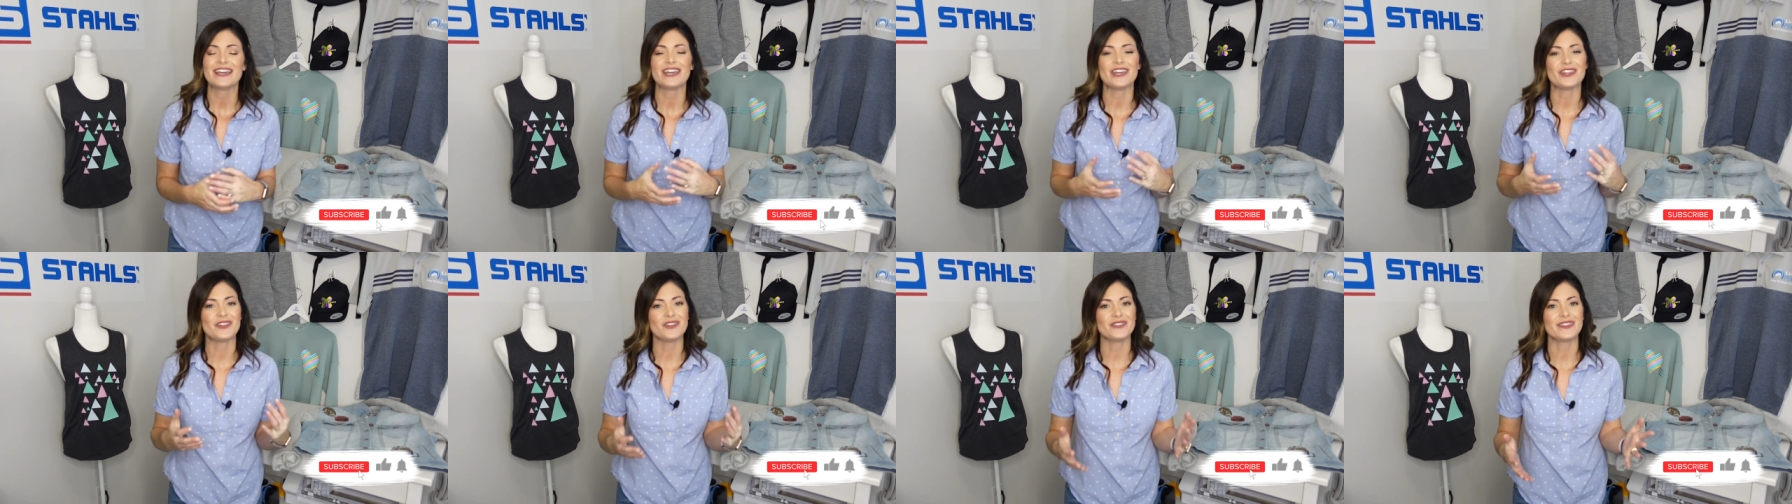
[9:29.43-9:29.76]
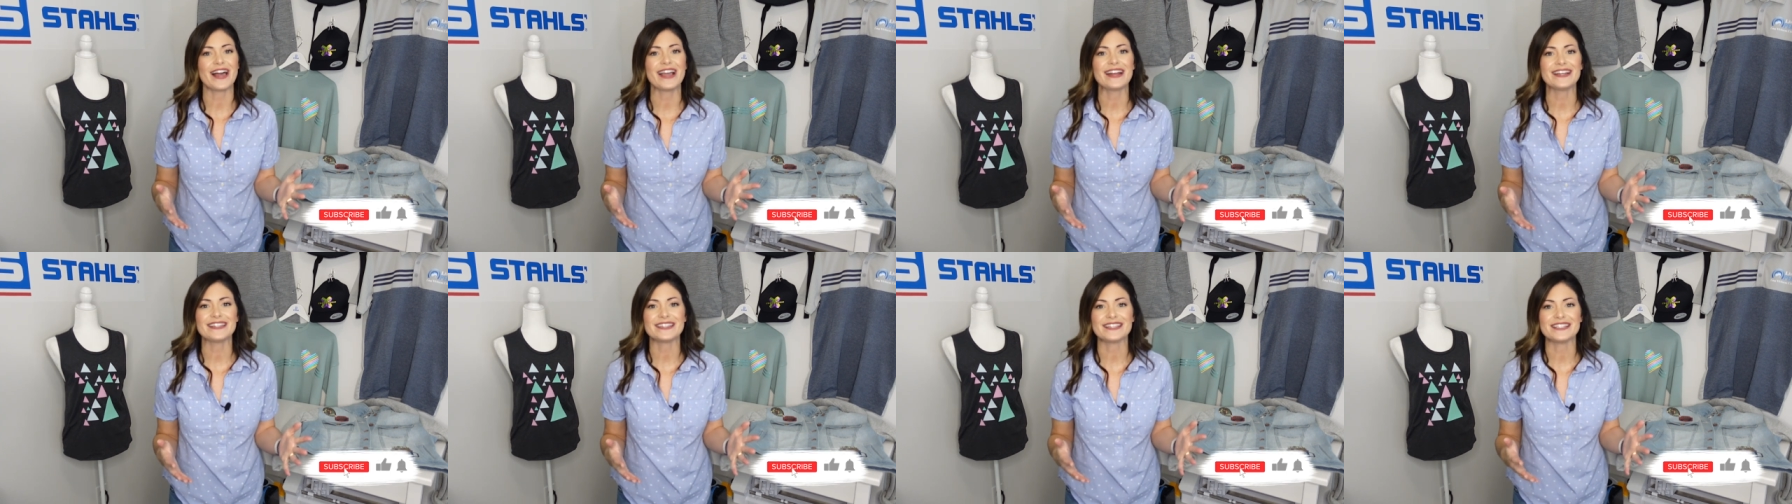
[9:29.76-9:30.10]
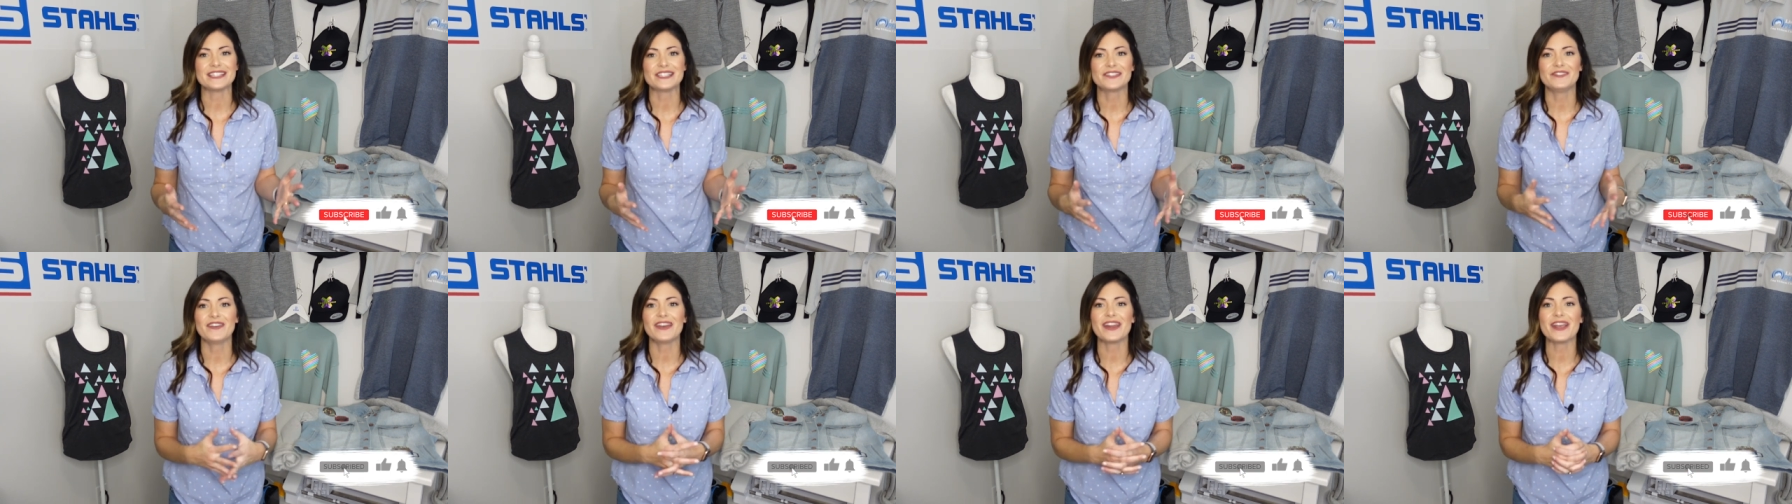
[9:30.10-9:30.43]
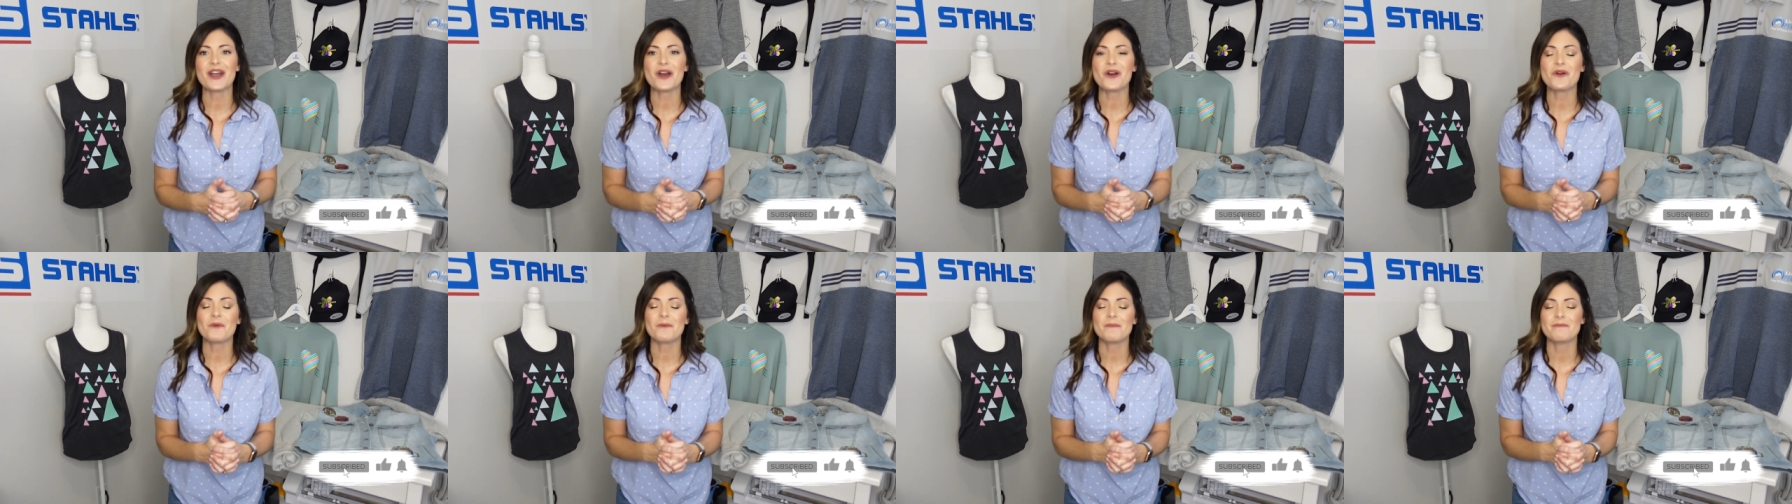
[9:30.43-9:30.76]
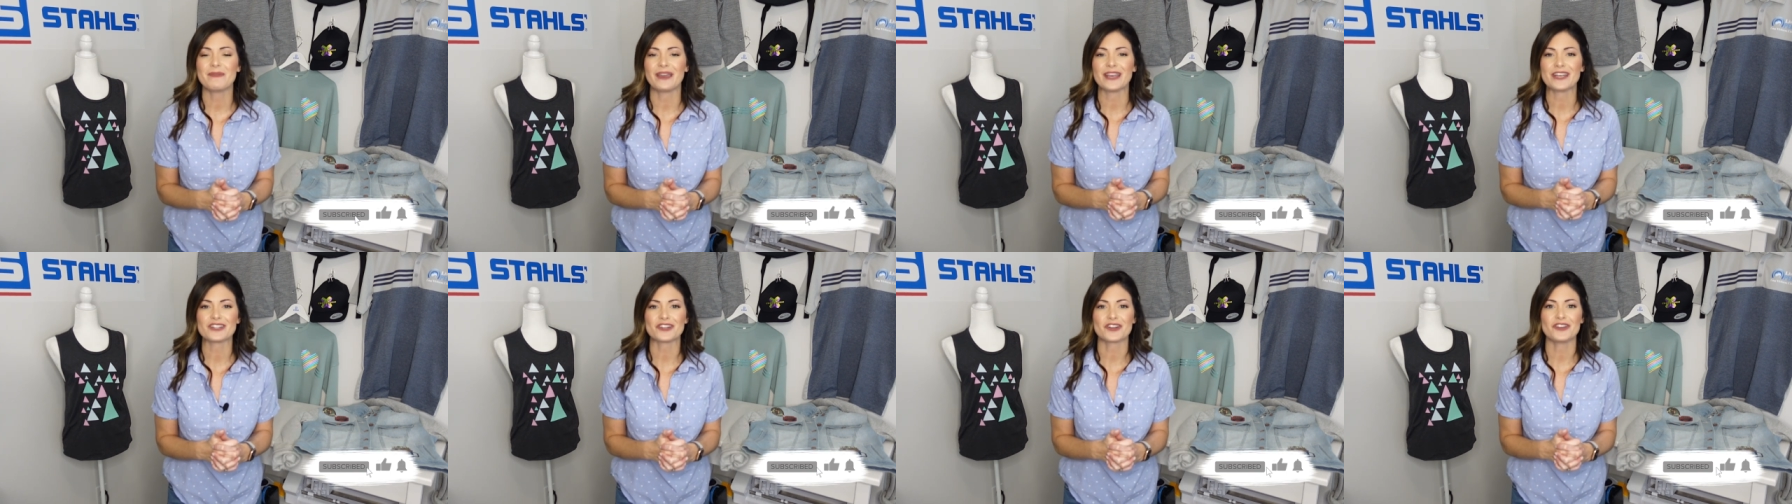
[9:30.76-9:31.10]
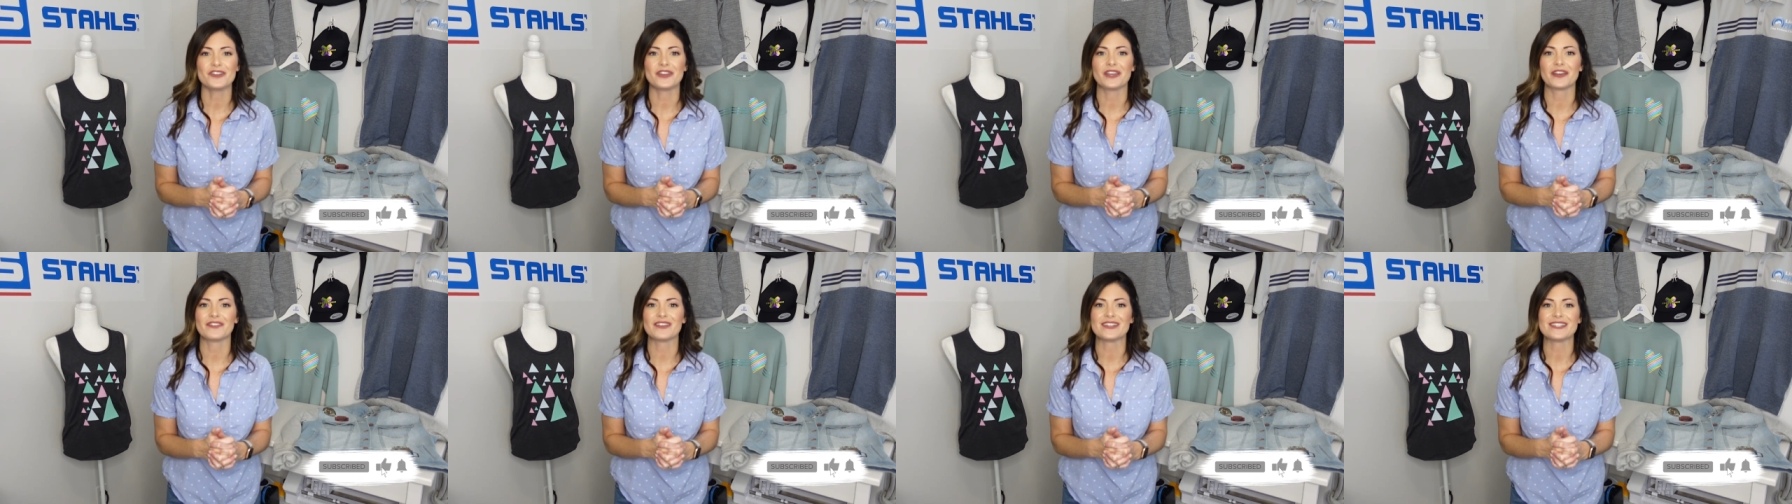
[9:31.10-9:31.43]
If you liked this video, make sure
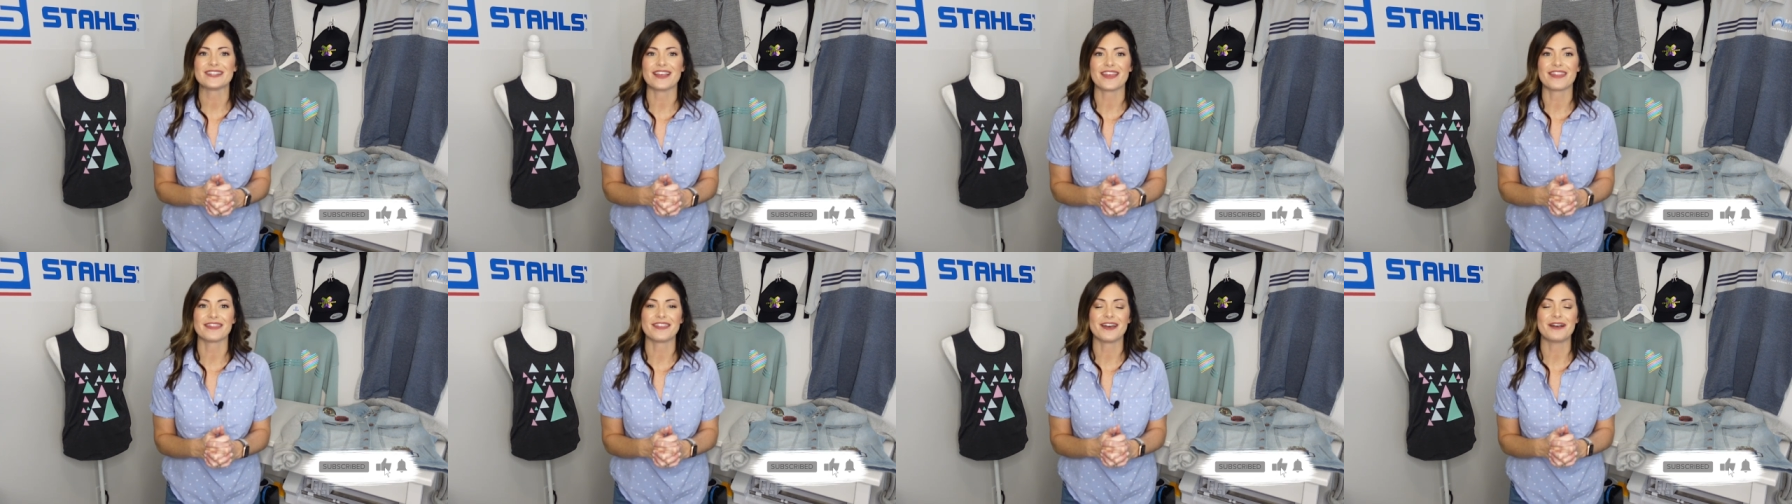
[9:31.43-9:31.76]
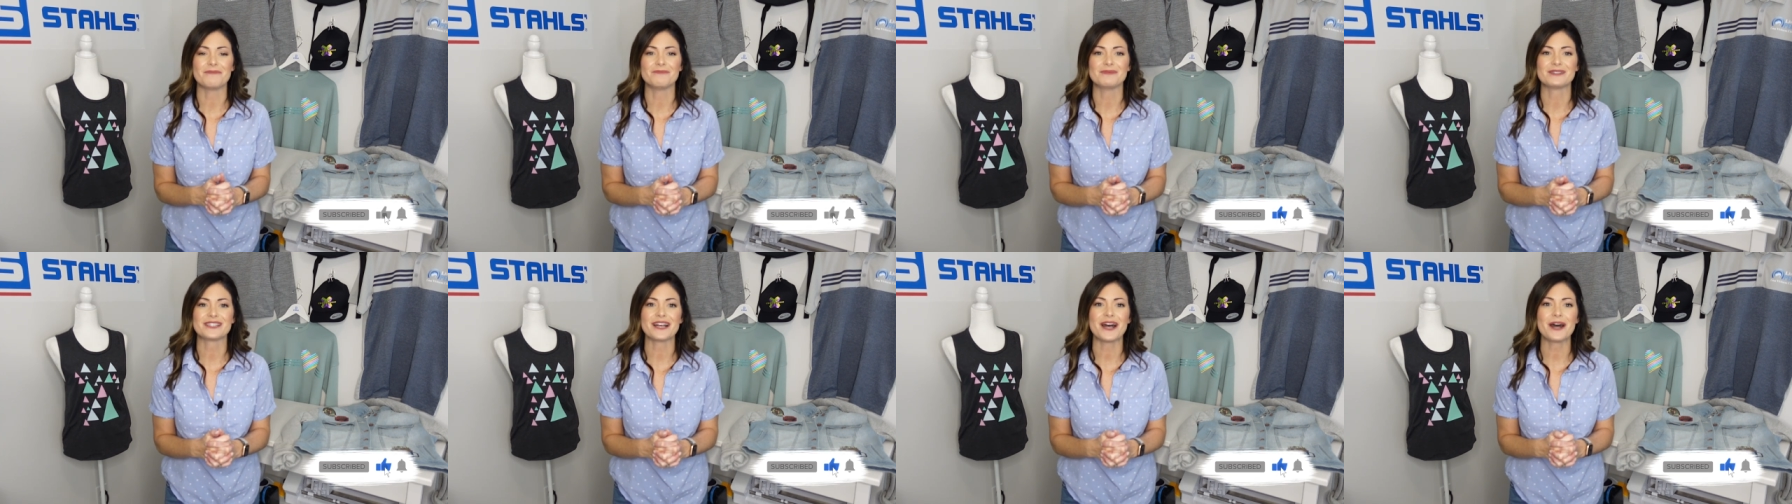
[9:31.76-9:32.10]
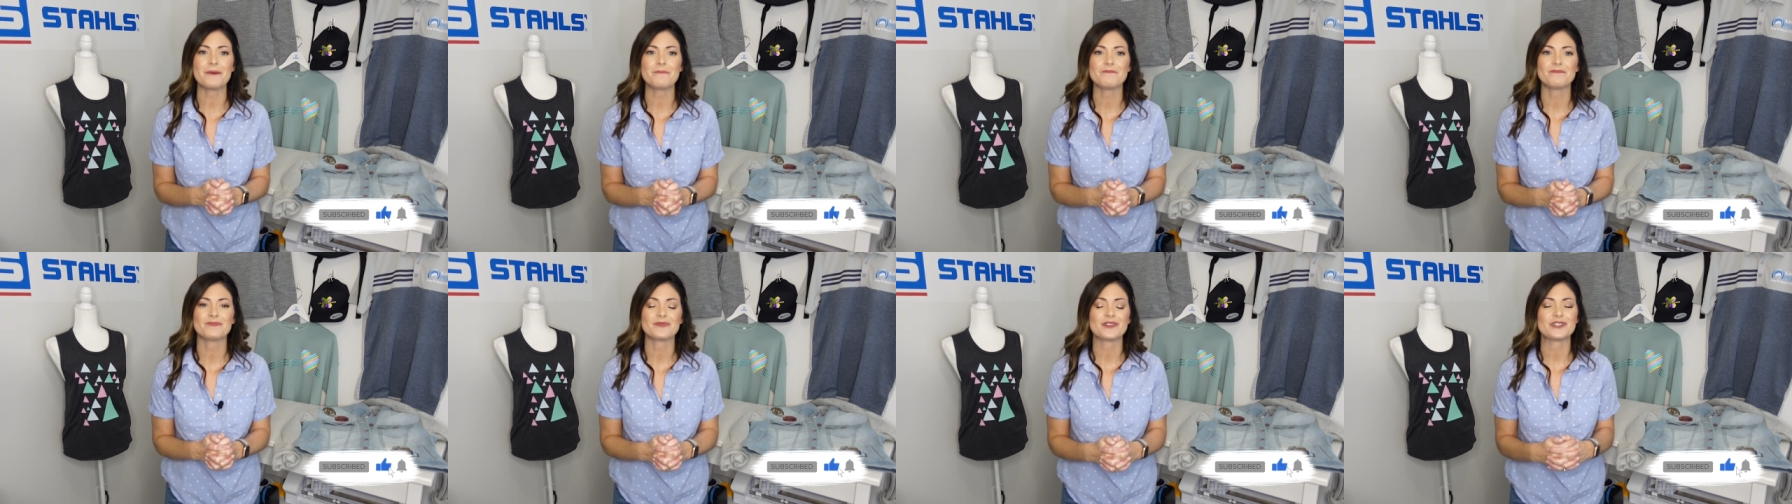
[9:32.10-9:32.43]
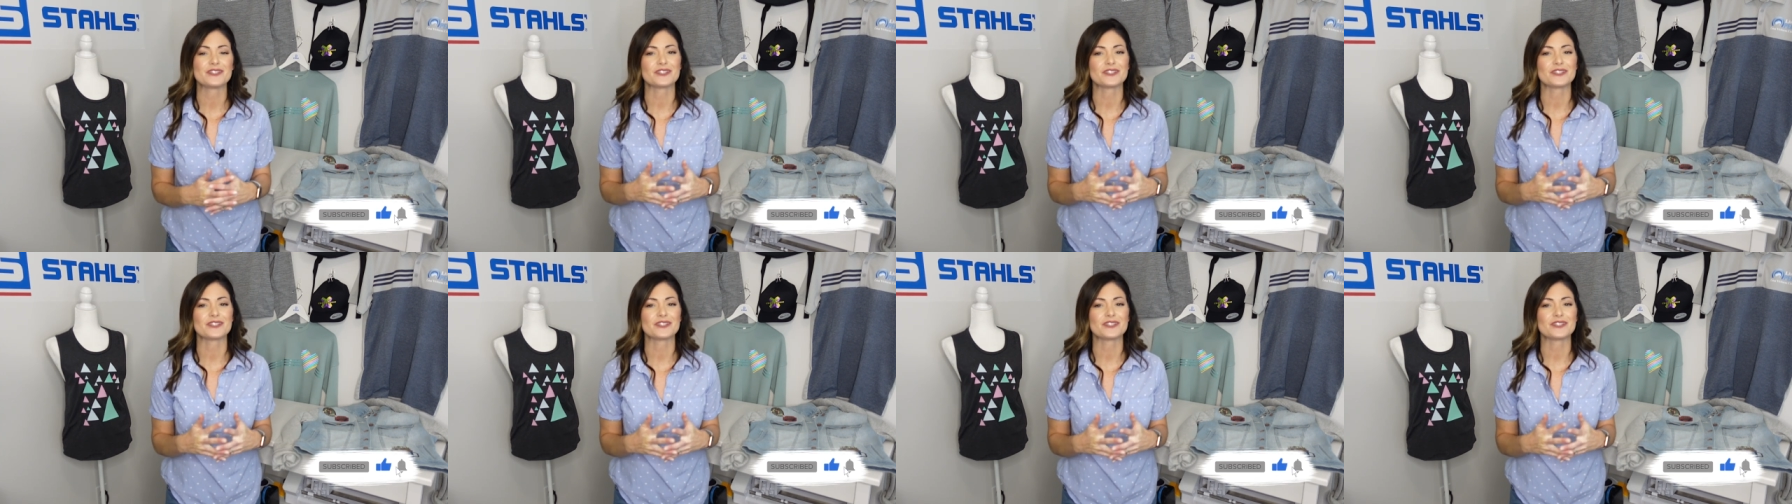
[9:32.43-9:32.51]
you give us a thumbs up,